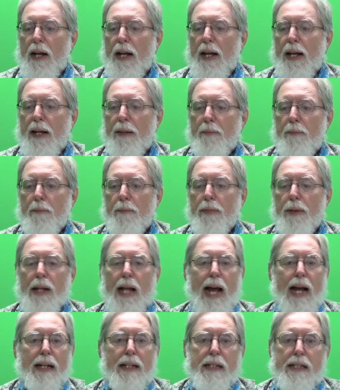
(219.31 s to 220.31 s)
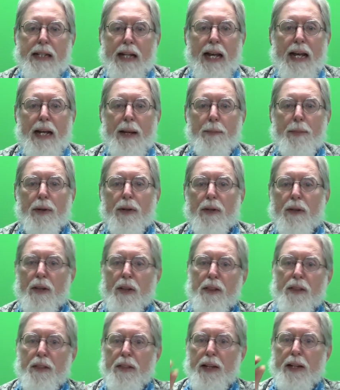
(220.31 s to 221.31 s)
and black tape,
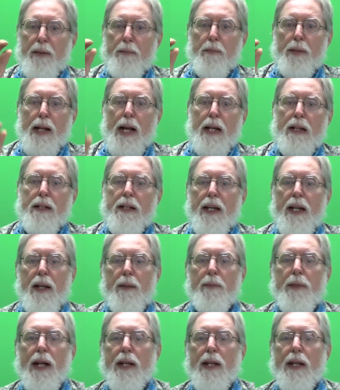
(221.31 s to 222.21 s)
thin black tape.